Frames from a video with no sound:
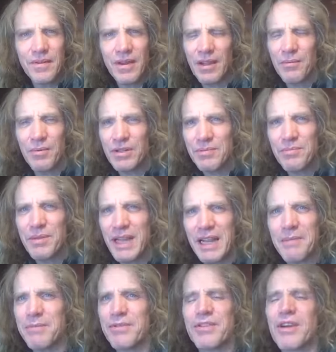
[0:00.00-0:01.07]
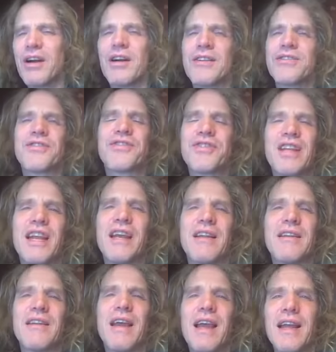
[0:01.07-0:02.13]
It wouldn't be able to
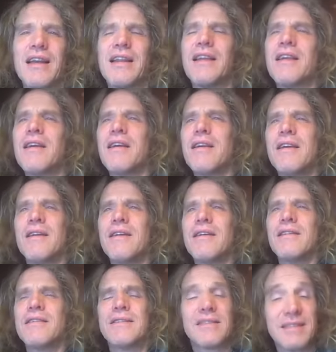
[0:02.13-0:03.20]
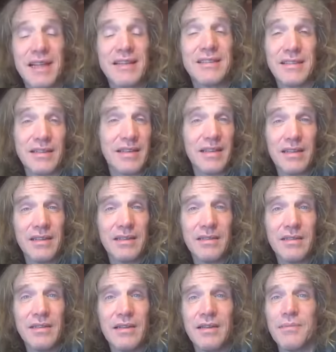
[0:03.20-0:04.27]
understand any necessity
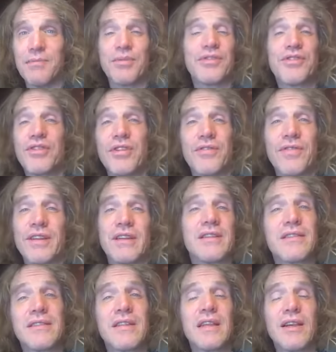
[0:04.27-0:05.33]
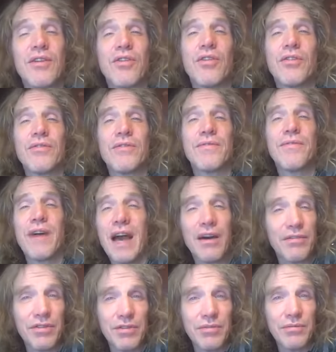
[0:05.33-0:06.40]
in preserving this thing called
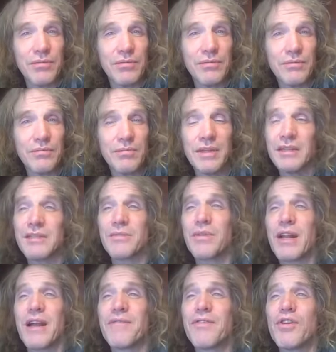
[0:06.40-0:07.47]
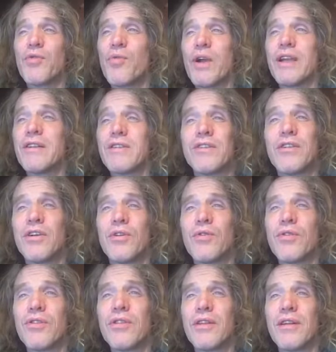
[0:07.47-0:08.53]
value because it would have no way to
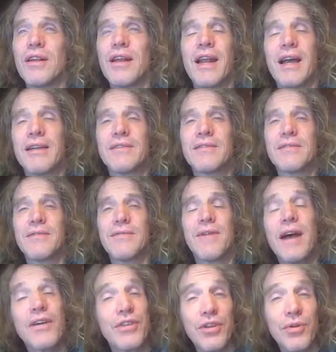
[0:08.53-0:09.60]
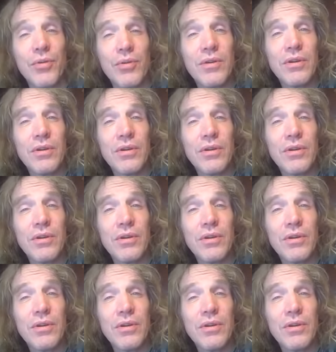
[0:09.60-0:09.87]
know that it has value.